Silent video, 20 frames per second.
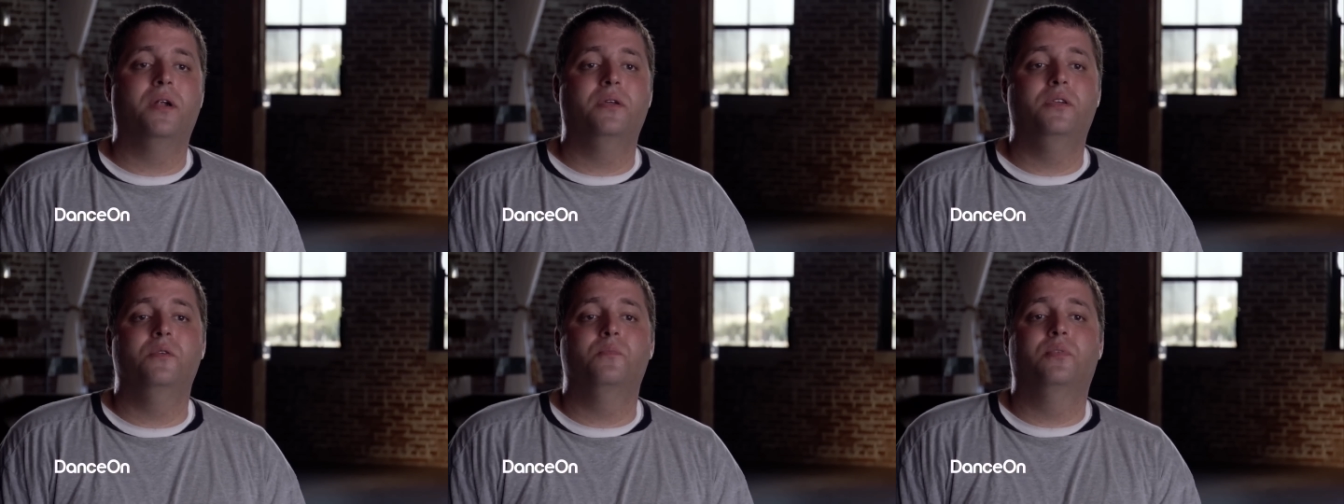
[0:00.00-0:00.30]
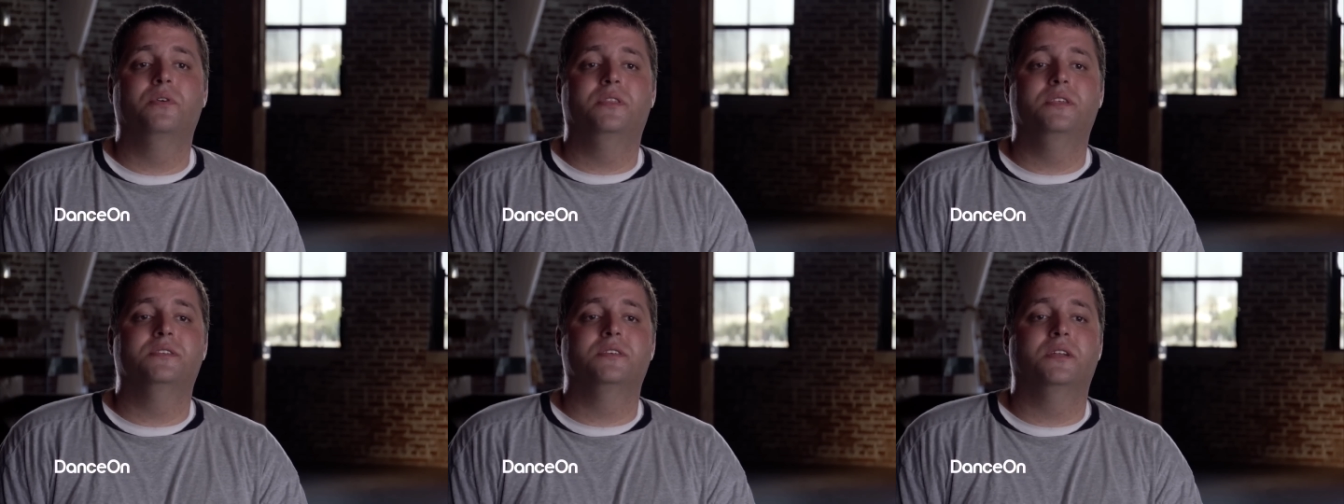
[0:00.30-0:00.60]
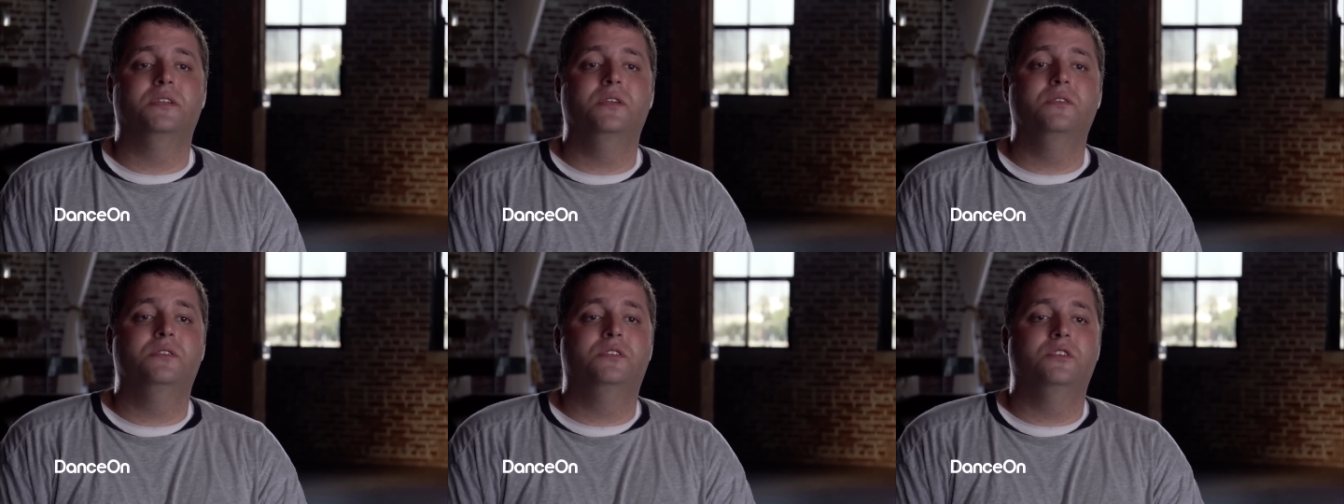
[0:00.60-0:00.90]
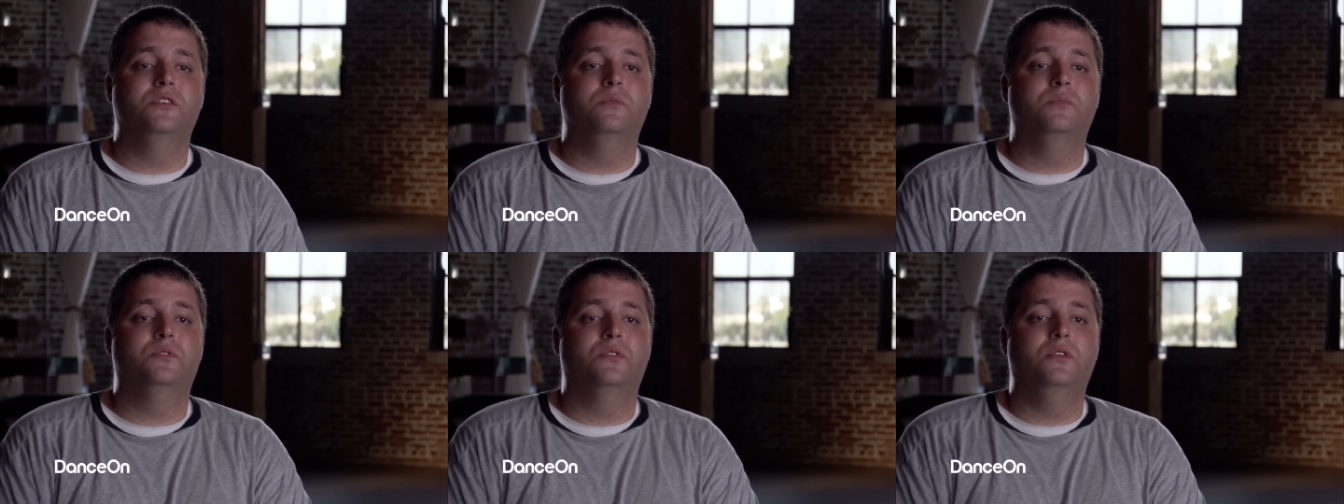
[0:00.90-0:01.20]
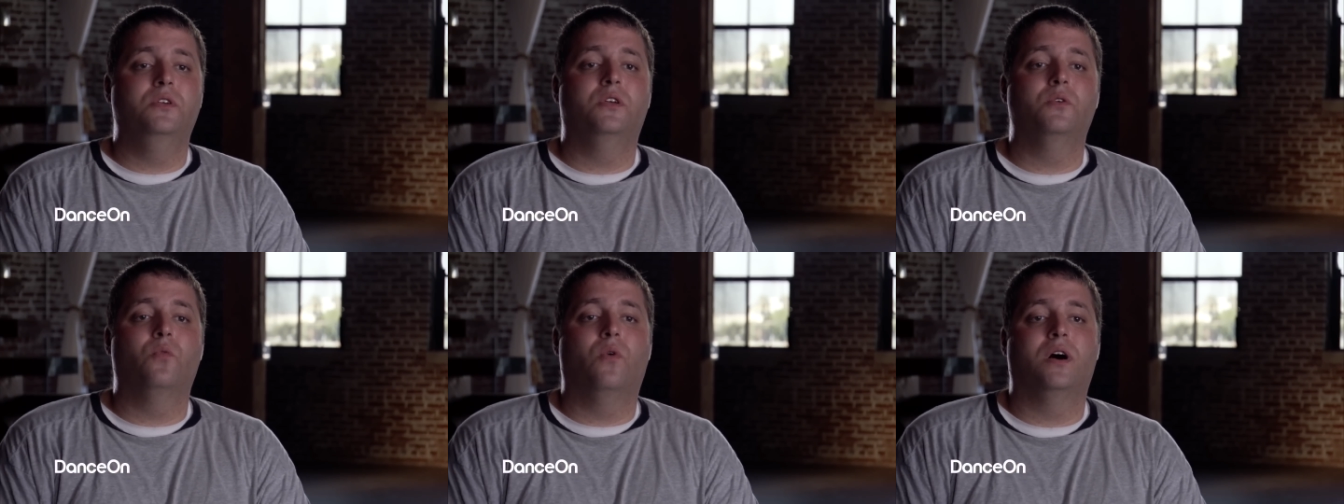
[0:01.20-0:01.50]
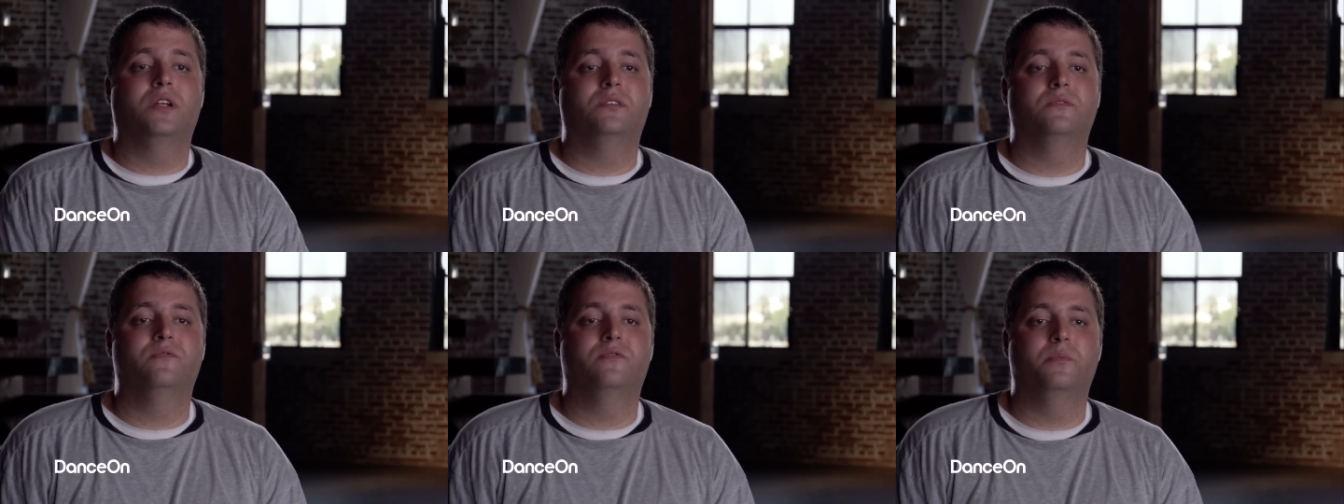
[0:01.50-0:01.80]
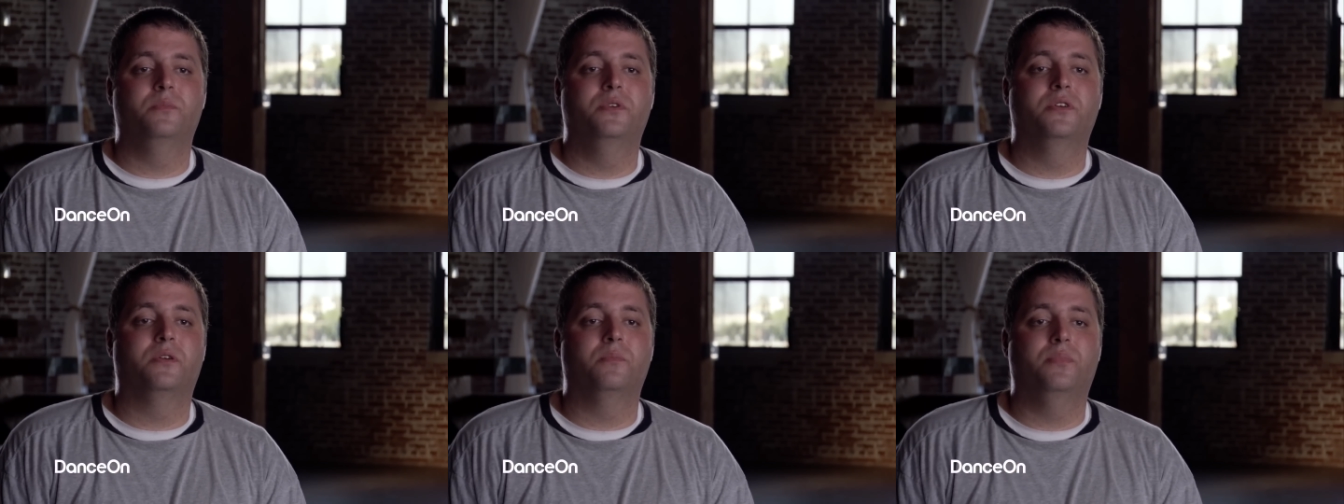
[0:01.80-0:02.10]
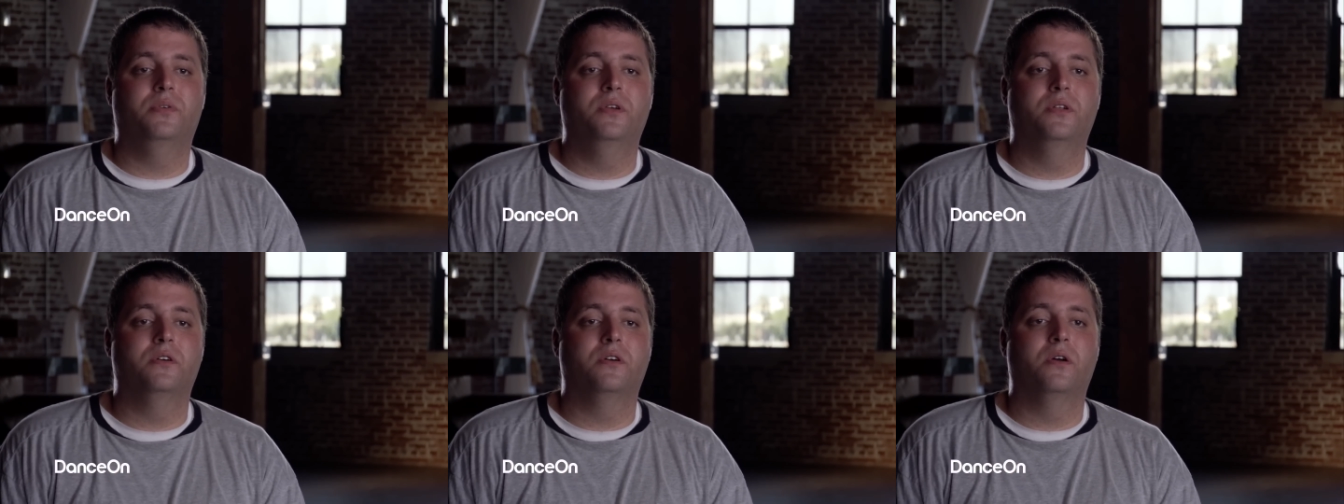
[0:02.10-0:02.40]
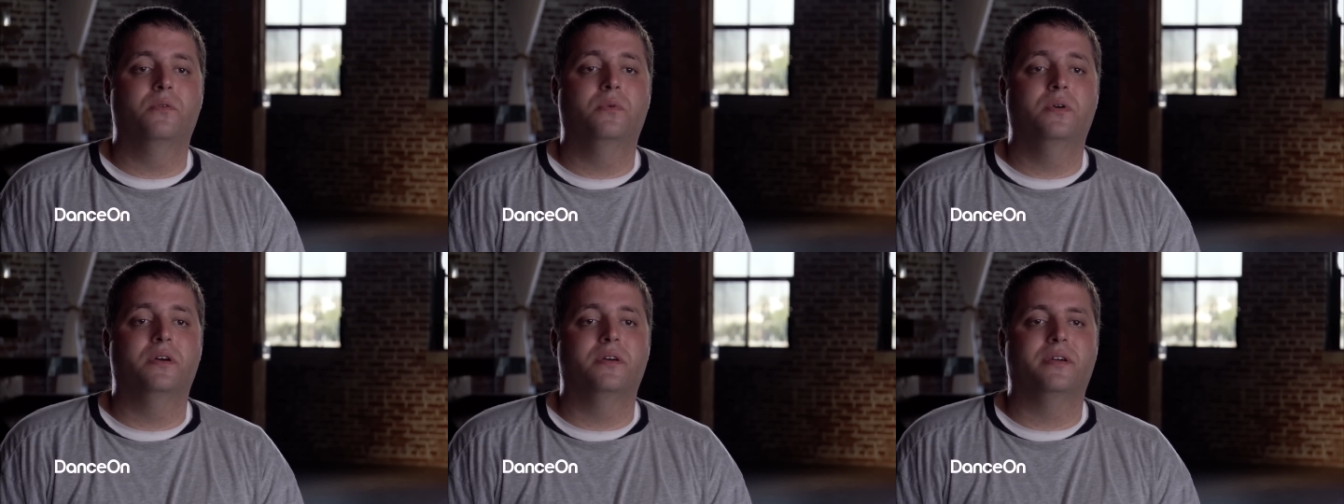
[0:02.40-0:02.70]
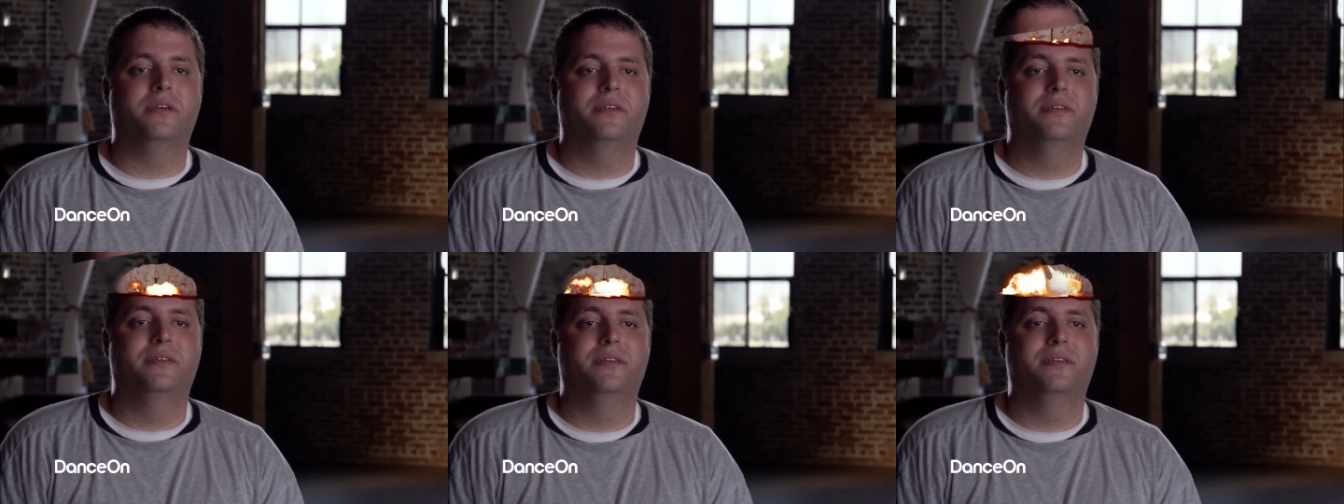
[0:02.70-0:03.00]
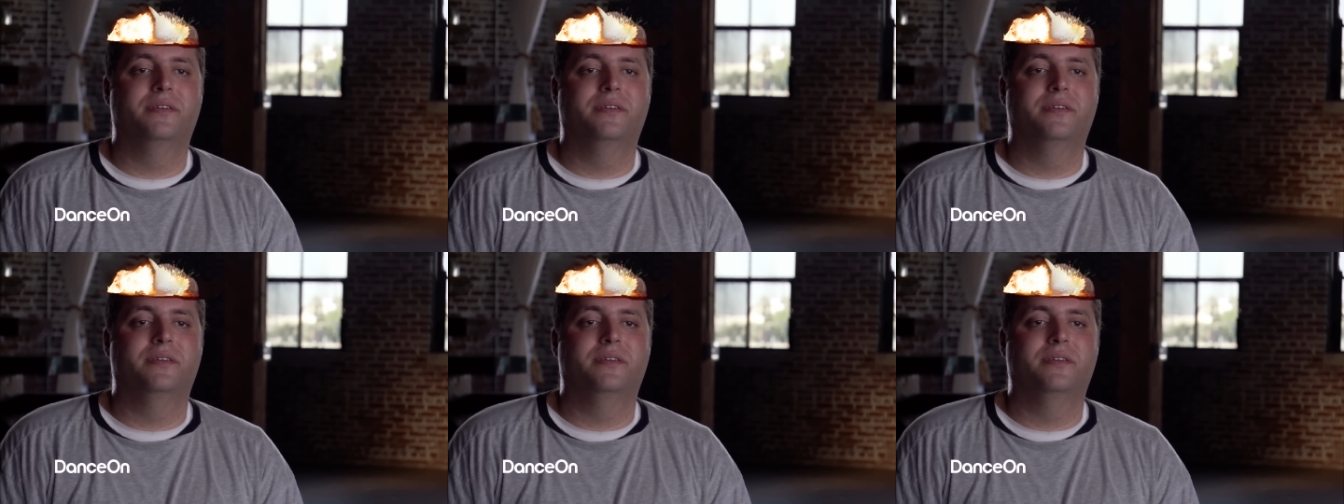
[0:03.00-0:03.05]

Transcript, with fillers: don't you put these on YouTube so you can watch them from your computer at work?